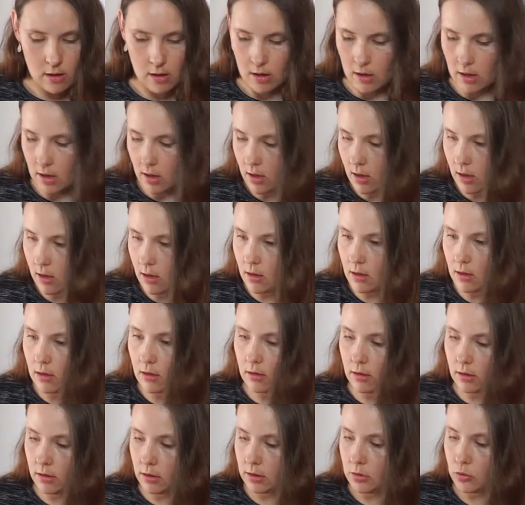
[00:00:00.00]

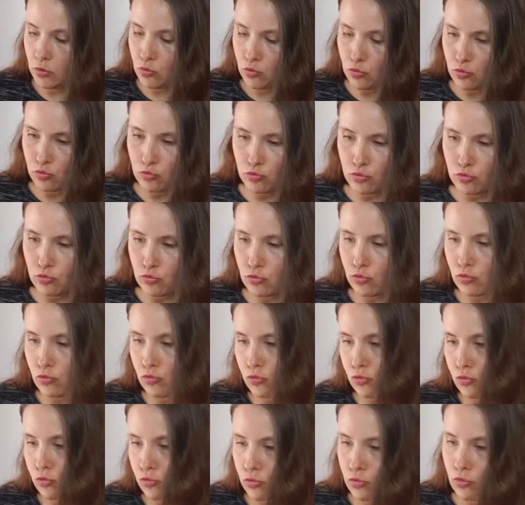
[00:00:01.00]
And
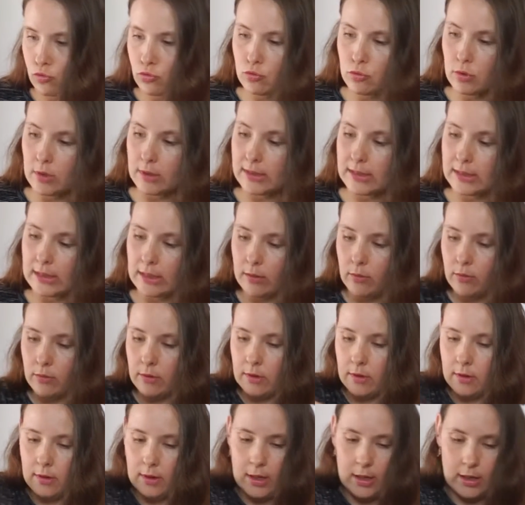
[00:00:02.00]
let's see what
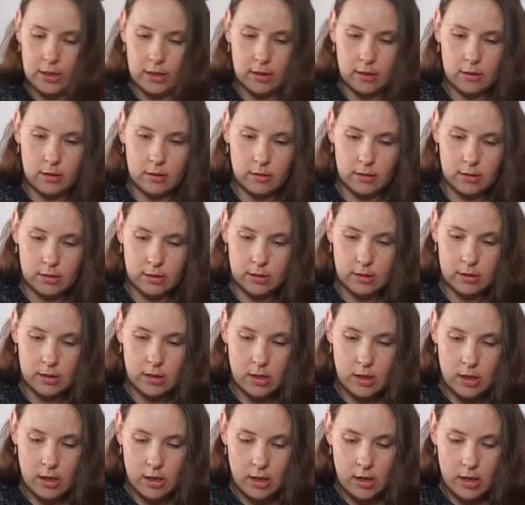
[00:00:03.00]
that is.
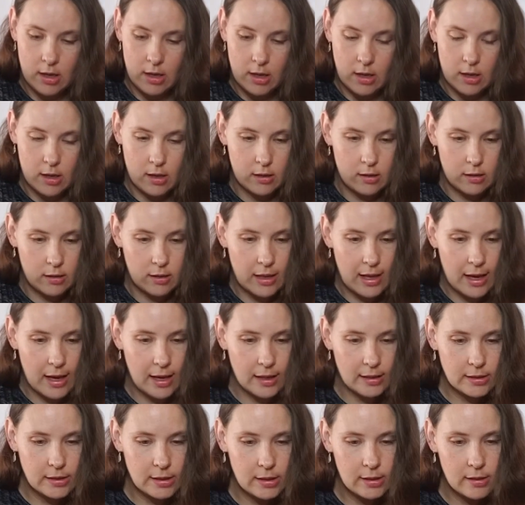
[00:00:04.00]

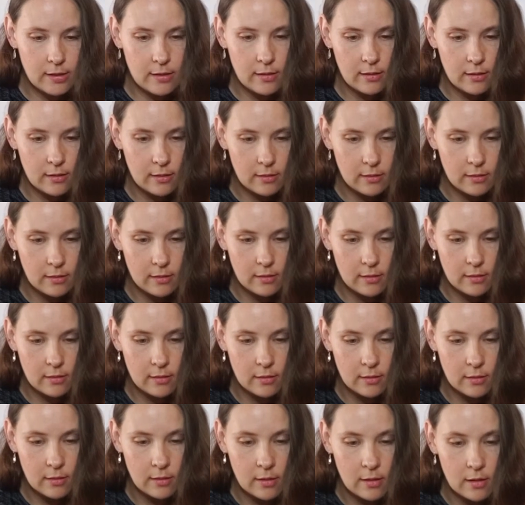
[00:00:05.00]
That
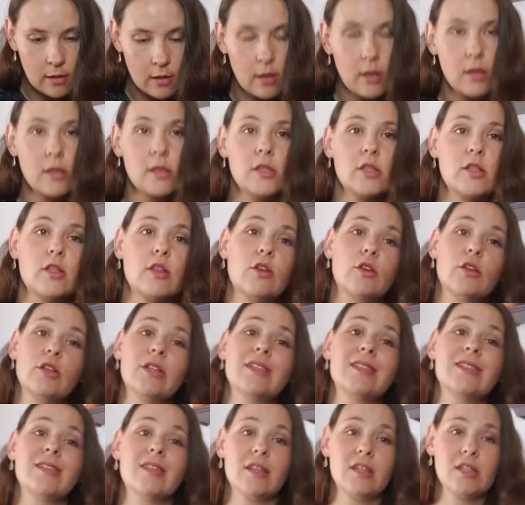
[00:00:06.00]
is
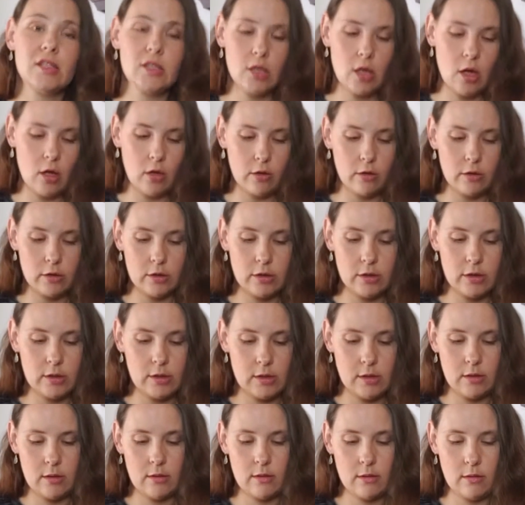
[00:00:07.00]
$36.
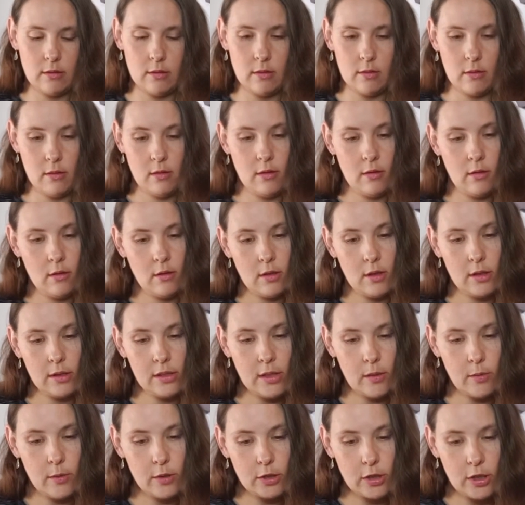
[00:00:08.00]
That's
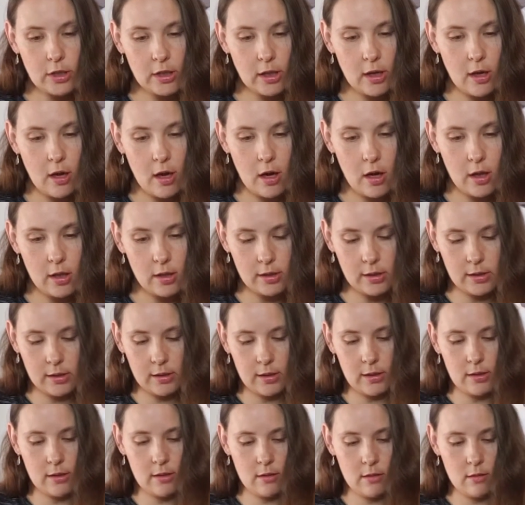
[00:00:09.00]
how much it
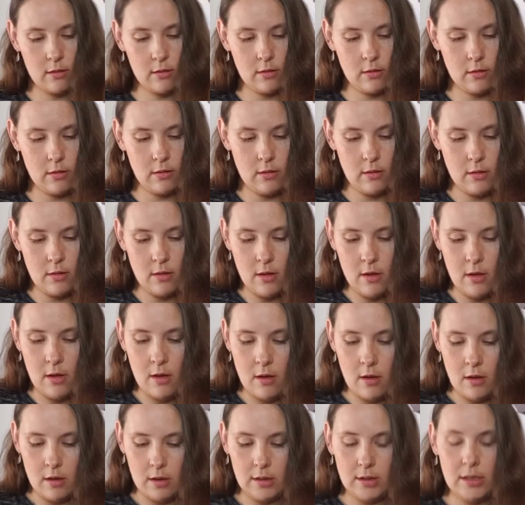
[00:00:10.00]
costs.
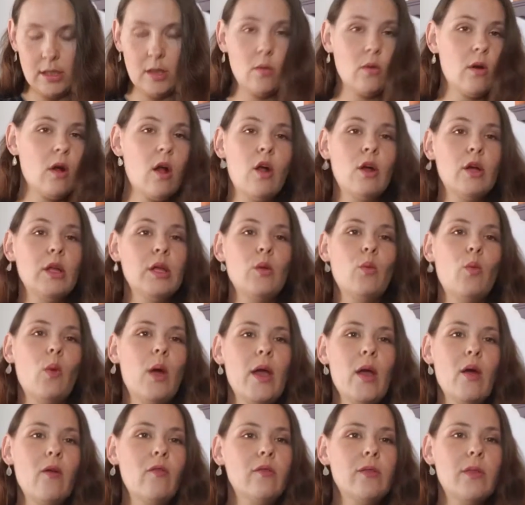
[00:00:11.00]
See, we're already
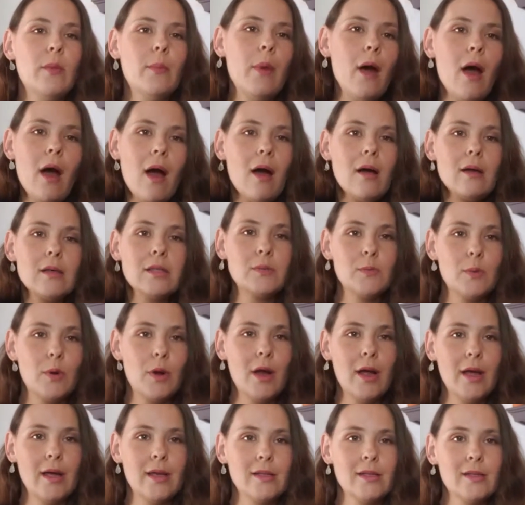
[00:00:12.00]
way over the box
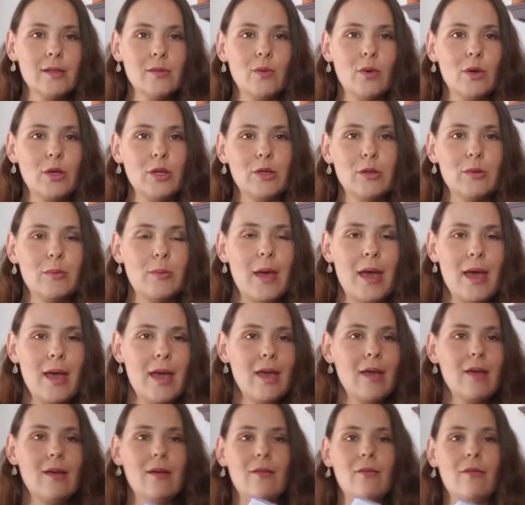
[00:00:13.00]
price of what you
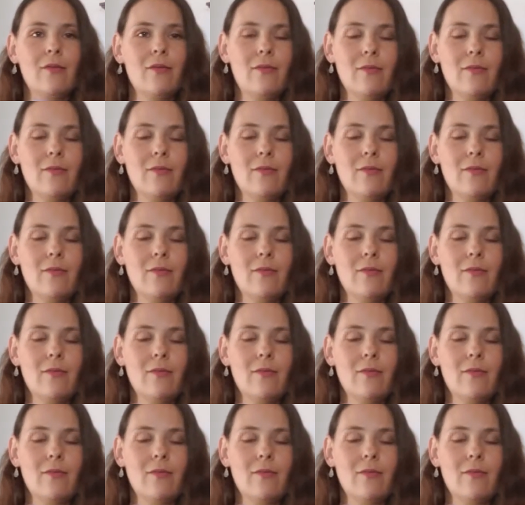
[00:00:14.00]
pay to,